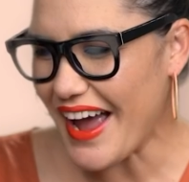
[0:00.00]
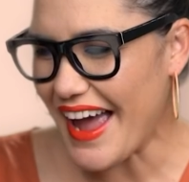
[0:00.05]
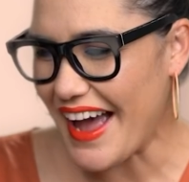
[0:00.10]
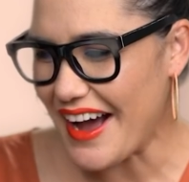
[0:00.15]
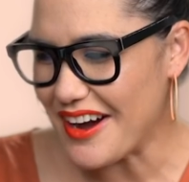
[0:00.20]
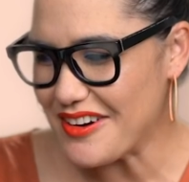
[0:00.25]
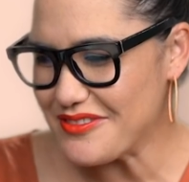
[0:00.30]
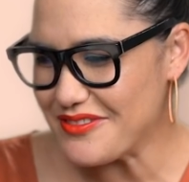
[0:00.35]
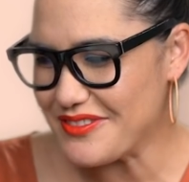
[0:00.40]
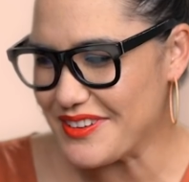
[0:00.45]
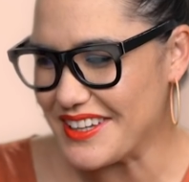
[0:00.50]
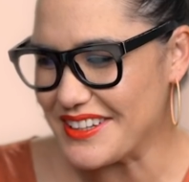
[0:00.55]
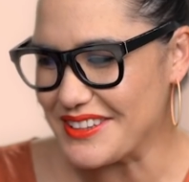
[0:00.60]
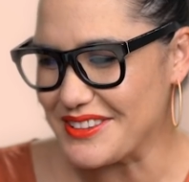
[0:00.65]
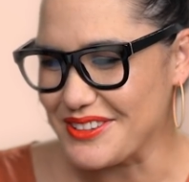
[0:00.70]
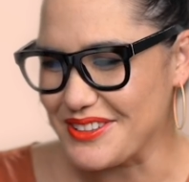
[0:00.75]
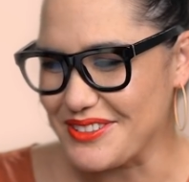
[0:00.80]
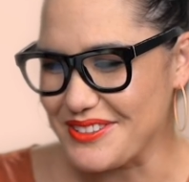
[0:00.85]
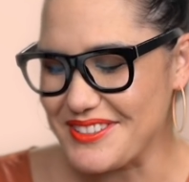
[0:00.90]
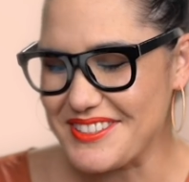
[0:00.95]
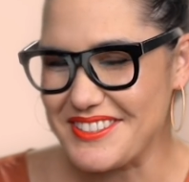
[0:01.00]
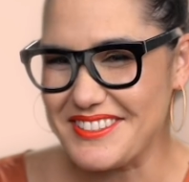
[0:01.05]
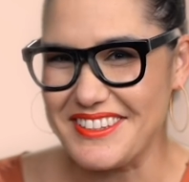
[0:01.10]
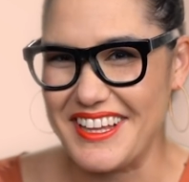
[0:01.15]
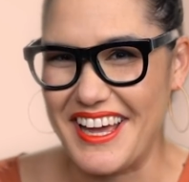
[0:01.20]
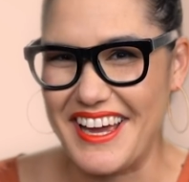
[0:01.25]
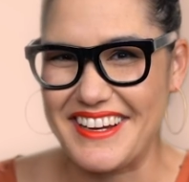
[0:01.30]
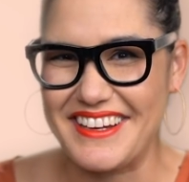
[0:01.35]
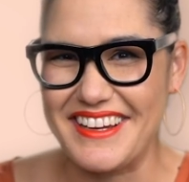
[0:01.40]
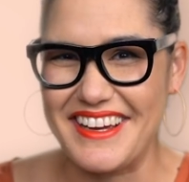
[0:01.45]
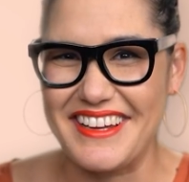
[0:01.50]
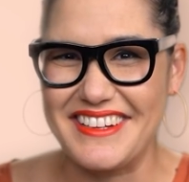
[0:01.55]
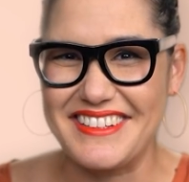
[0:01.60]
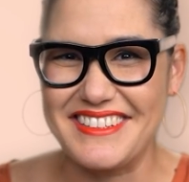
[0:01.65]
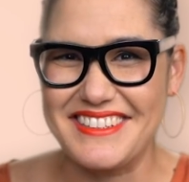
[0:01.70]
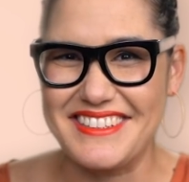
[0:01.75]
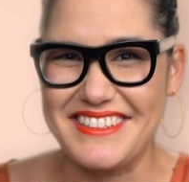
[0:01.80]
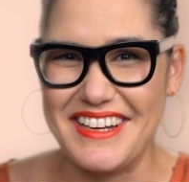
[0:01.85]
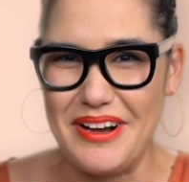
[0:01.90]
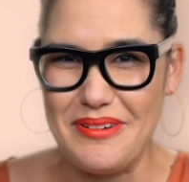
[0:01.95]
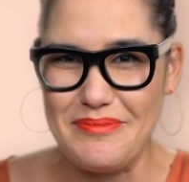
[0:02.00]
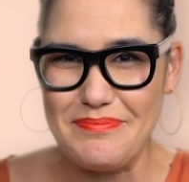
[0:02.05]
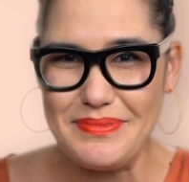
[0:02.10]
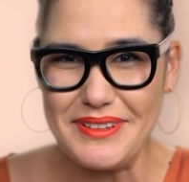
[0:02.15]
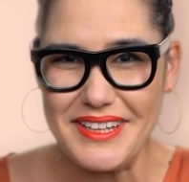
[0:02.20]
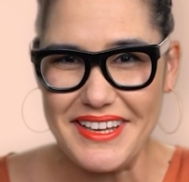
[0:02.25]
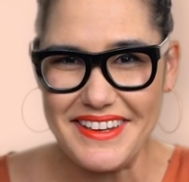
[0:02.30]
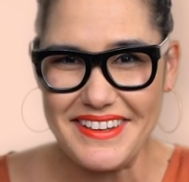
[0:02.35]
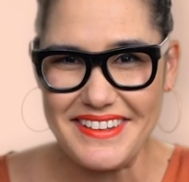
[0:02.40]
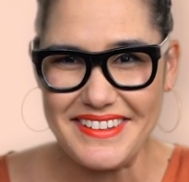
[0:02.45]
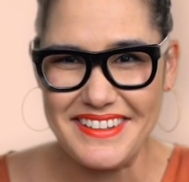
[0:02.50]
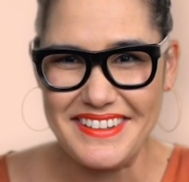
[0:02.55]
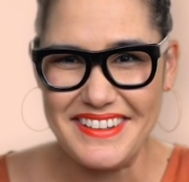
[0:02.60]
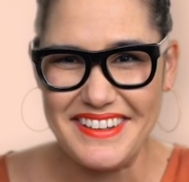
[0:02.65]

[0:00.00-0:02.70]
outfit looks like a dumpling?